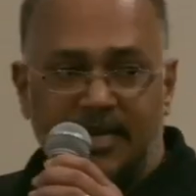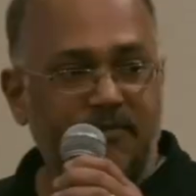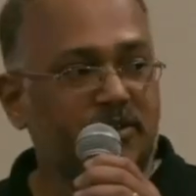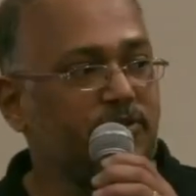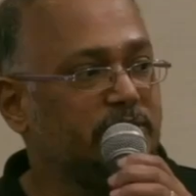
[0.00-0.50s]

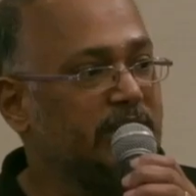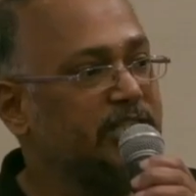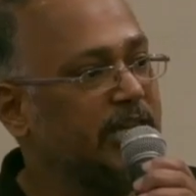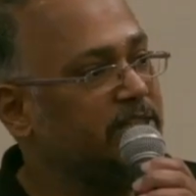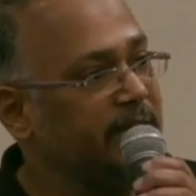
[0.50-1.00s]
even if you
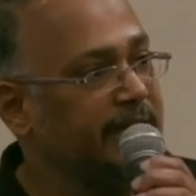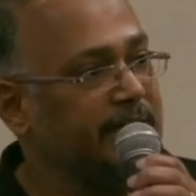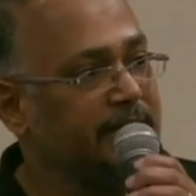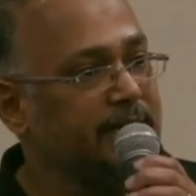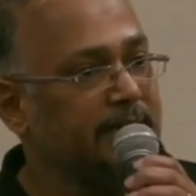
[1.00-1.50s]
search,
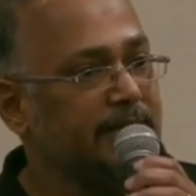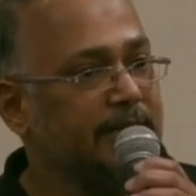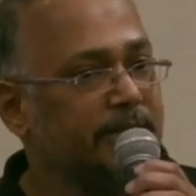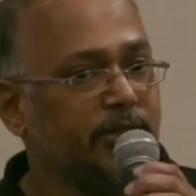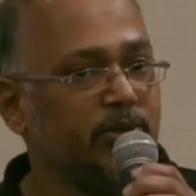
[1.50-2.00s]
actually,
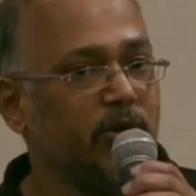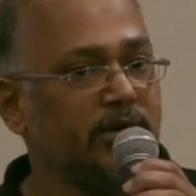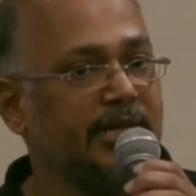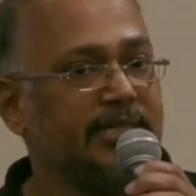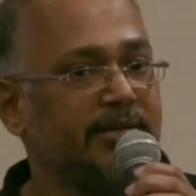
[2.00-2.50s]
you
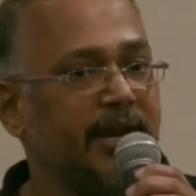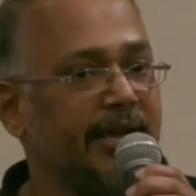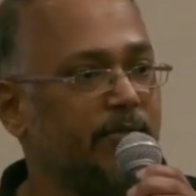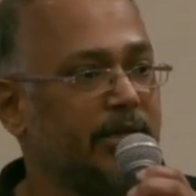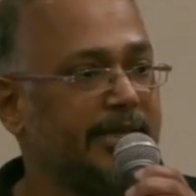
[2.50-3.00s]
don't get the
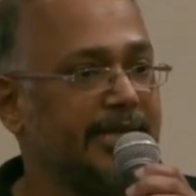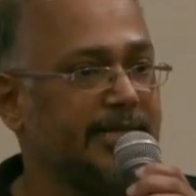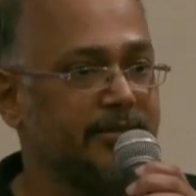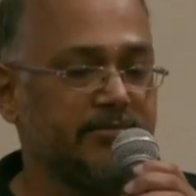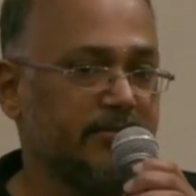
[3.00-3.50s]
reliable
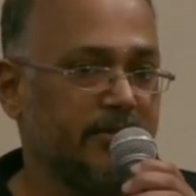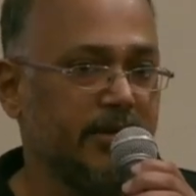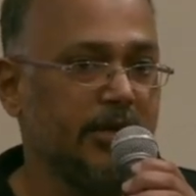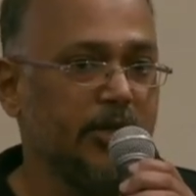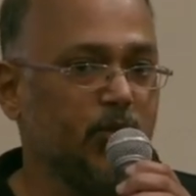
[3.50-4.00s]
data.
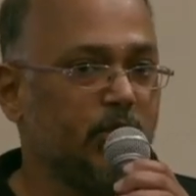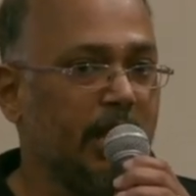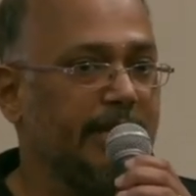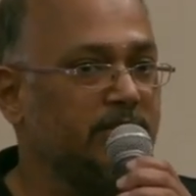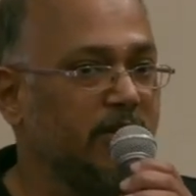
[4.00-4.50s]
You would
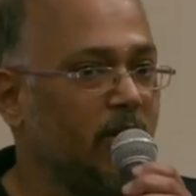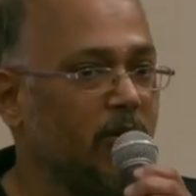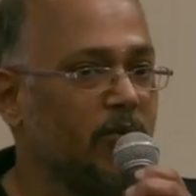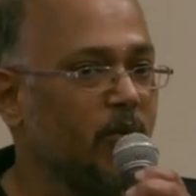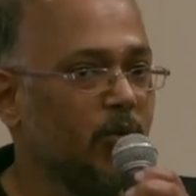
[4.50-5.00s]
like to
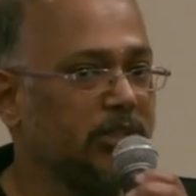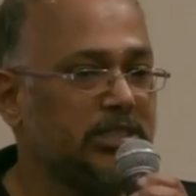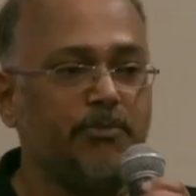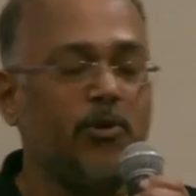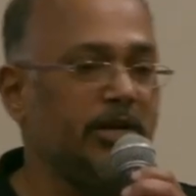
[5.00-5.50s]
know who is
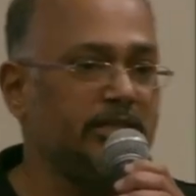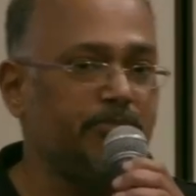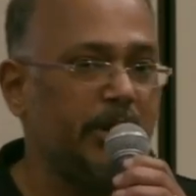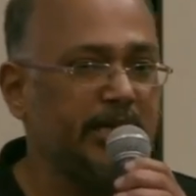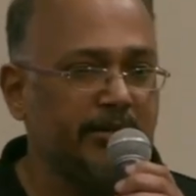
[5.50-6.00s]
supporting
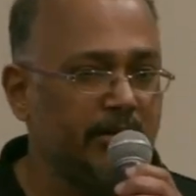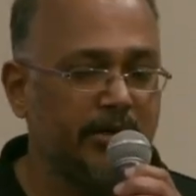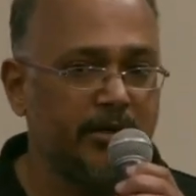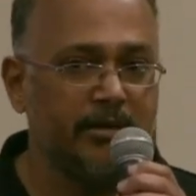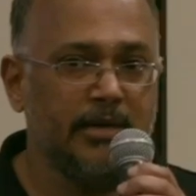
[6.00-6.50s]
that
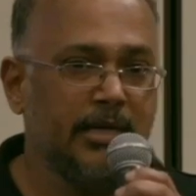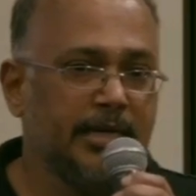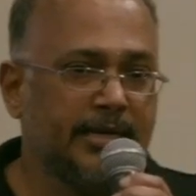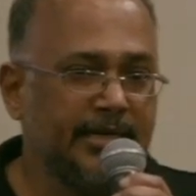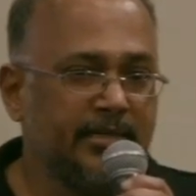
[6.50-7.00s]
particular
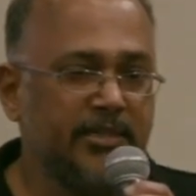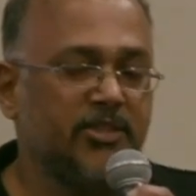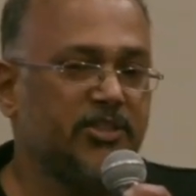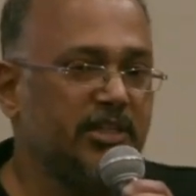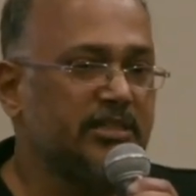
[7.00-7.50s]
credit
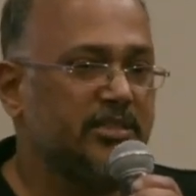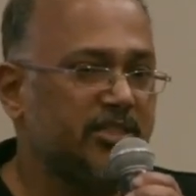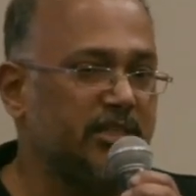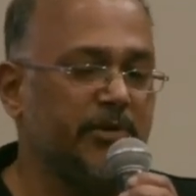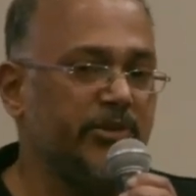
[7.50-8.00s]
decisioning
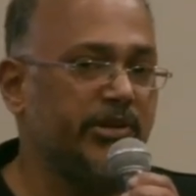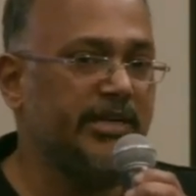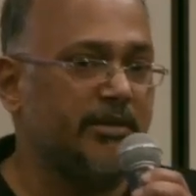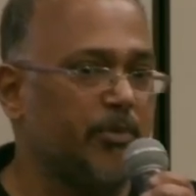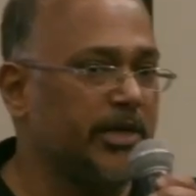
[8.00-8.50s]
system in your
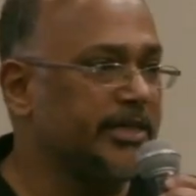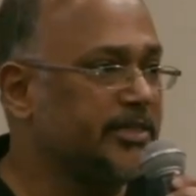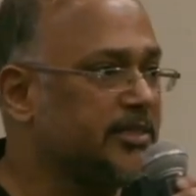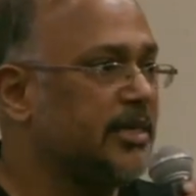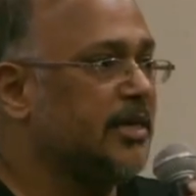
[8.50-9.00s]

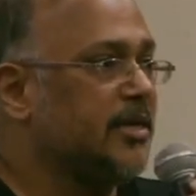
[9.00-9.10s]
enterprise